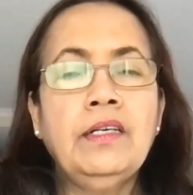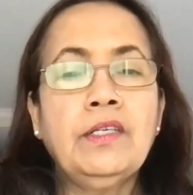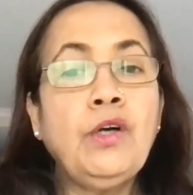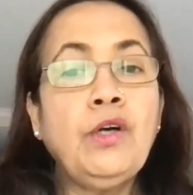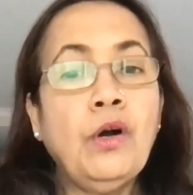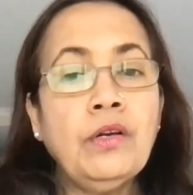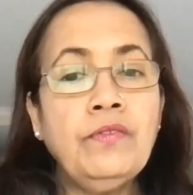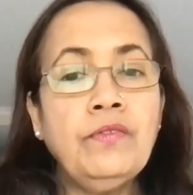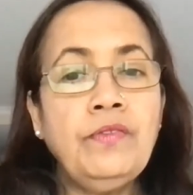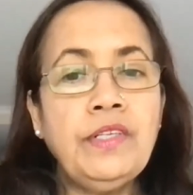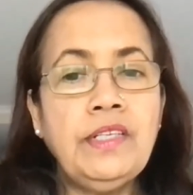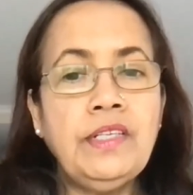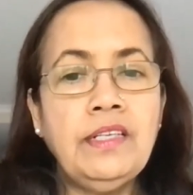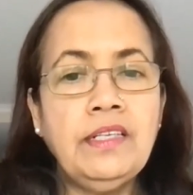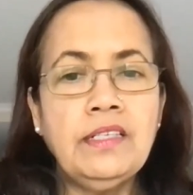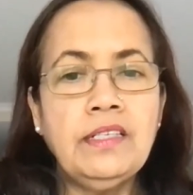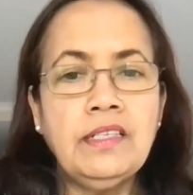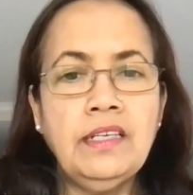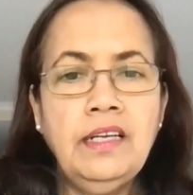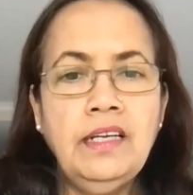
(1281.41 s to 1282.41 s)

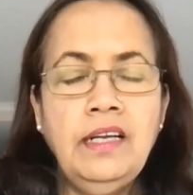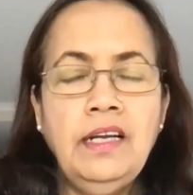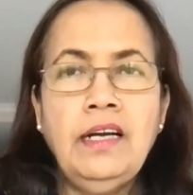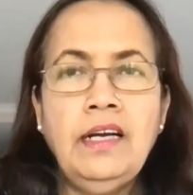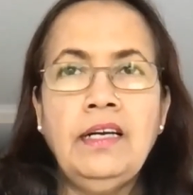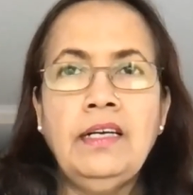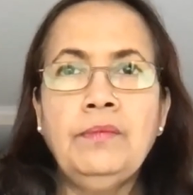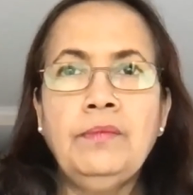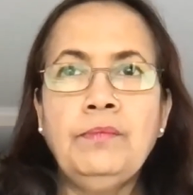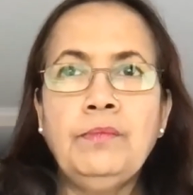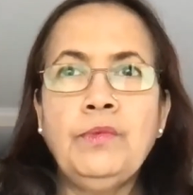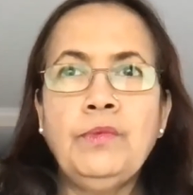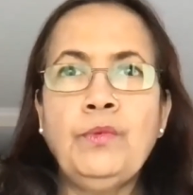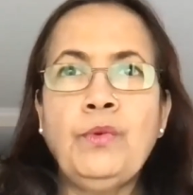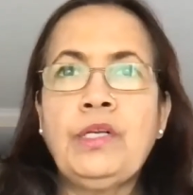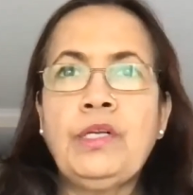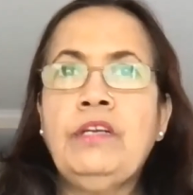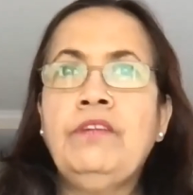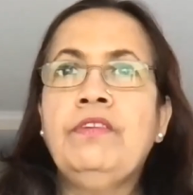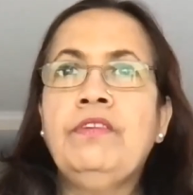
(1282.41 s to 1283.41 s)
confident
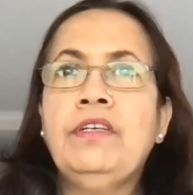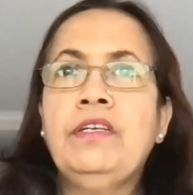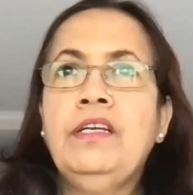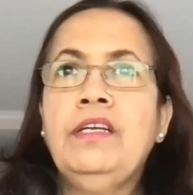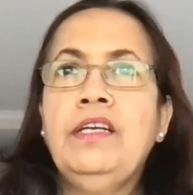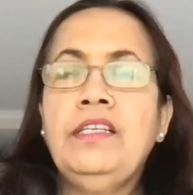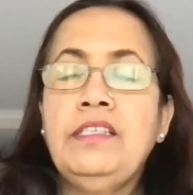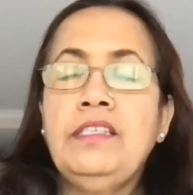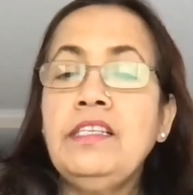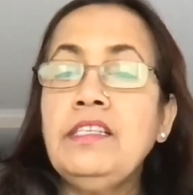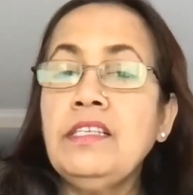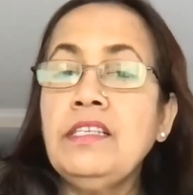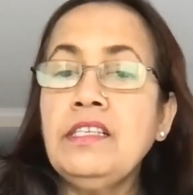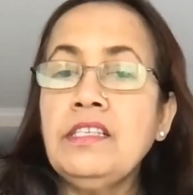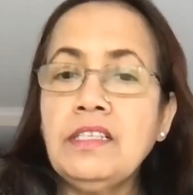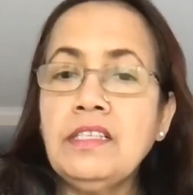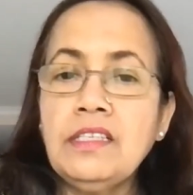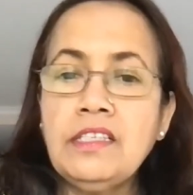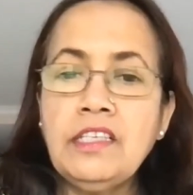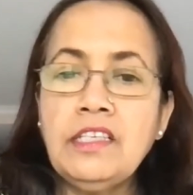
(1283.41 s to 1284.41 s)
whatever
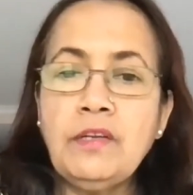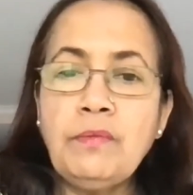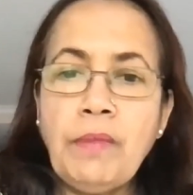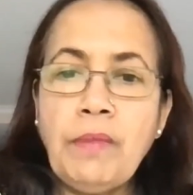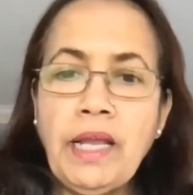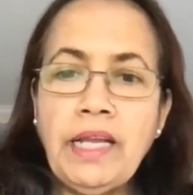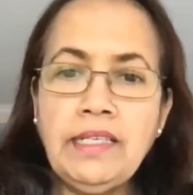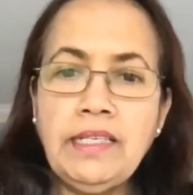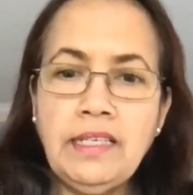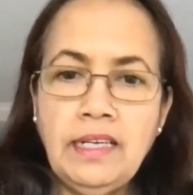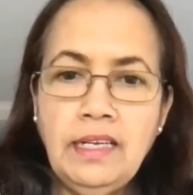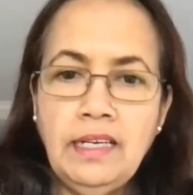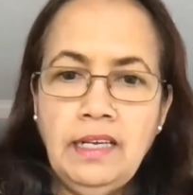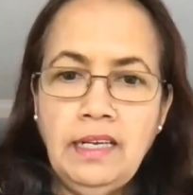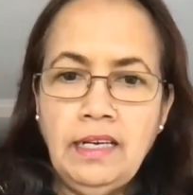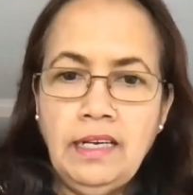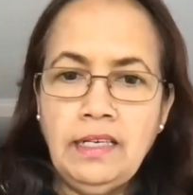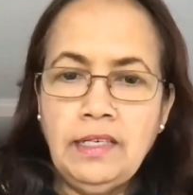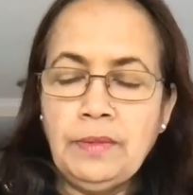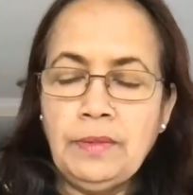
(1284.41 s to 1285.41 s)
decision she made
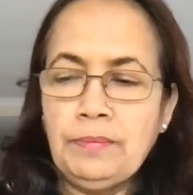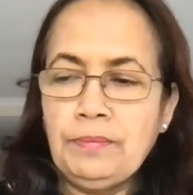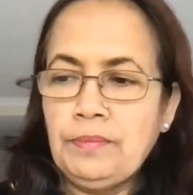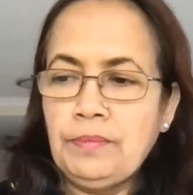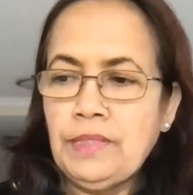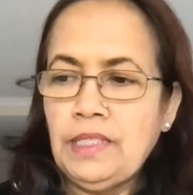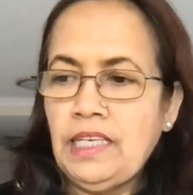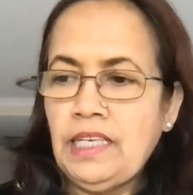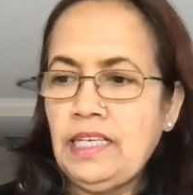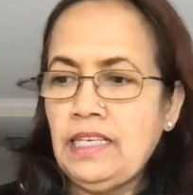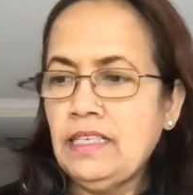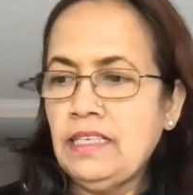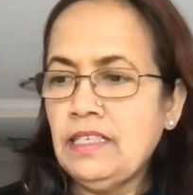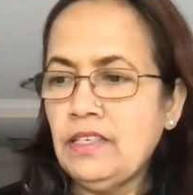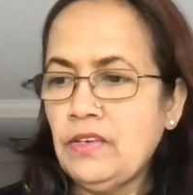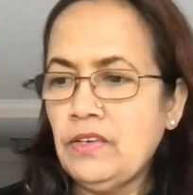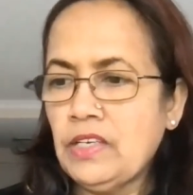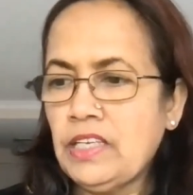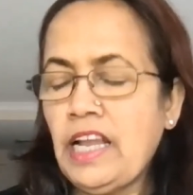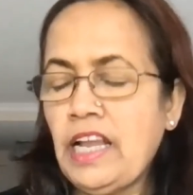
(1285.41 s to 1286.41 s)
in
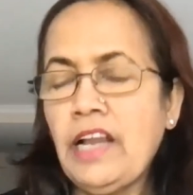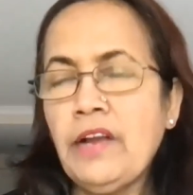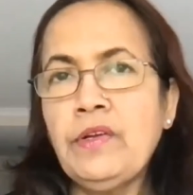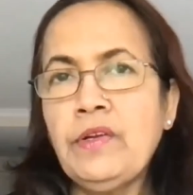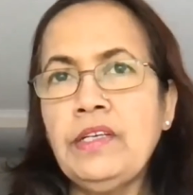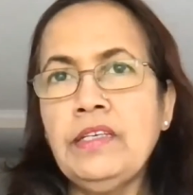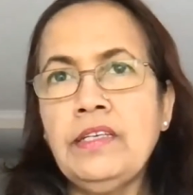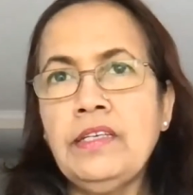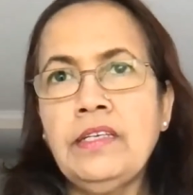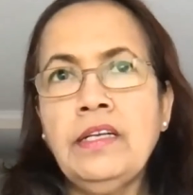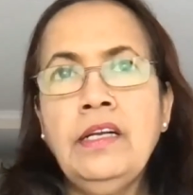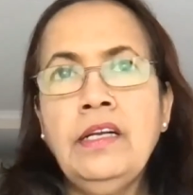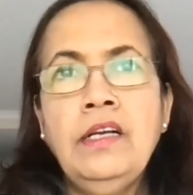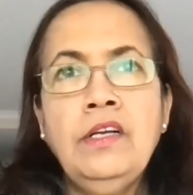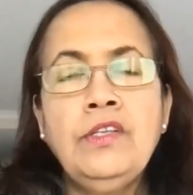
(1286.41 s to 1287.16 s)
her career.